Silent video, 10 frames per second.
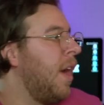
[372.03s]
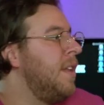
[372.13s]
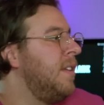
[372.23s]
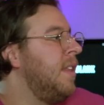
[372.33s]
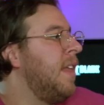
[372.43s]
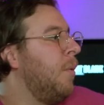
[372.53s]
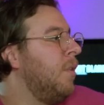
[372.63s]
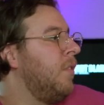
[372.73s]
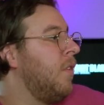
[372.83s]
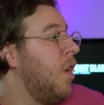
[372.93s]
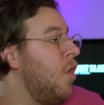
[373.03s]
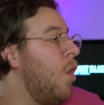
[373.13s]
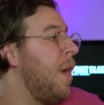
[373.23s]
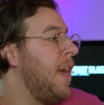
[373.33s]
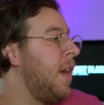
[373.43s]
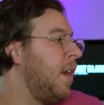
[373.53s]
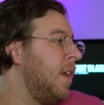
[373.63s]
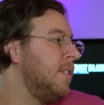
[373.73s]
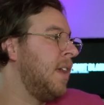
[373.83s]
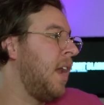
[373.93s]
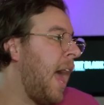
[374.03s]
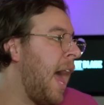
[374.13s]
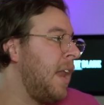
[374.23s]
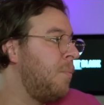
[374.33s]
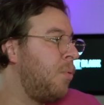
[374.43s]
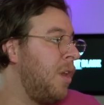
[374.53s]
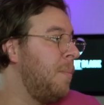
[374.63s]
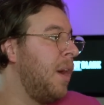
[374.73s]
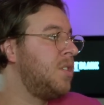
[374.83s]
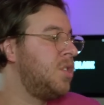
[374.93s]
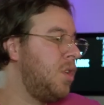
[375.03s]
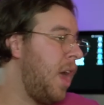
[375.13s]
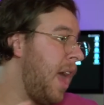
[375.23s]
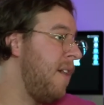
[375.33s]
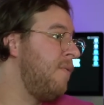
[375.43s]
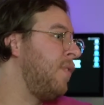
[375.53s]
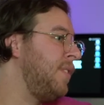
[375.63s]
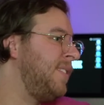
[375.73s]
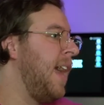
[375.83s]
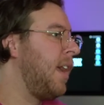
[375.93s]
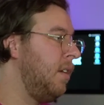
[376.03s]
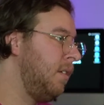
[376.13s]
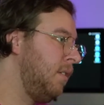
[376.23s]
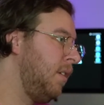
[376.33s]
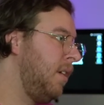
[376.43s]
I did that was annoying is that I had it pretty much every second.